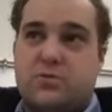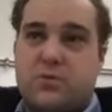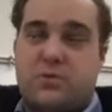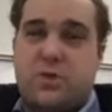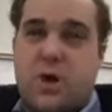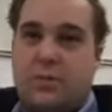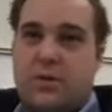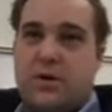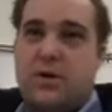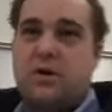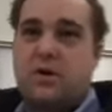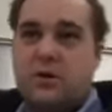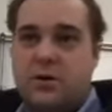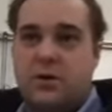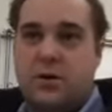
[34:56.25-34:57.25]
we've probably
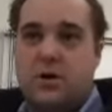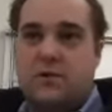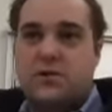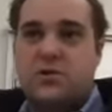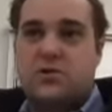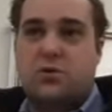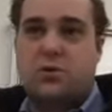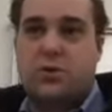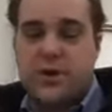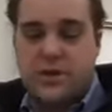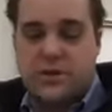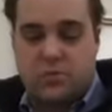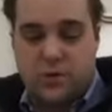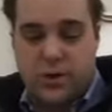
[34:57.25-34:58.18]
heard of stories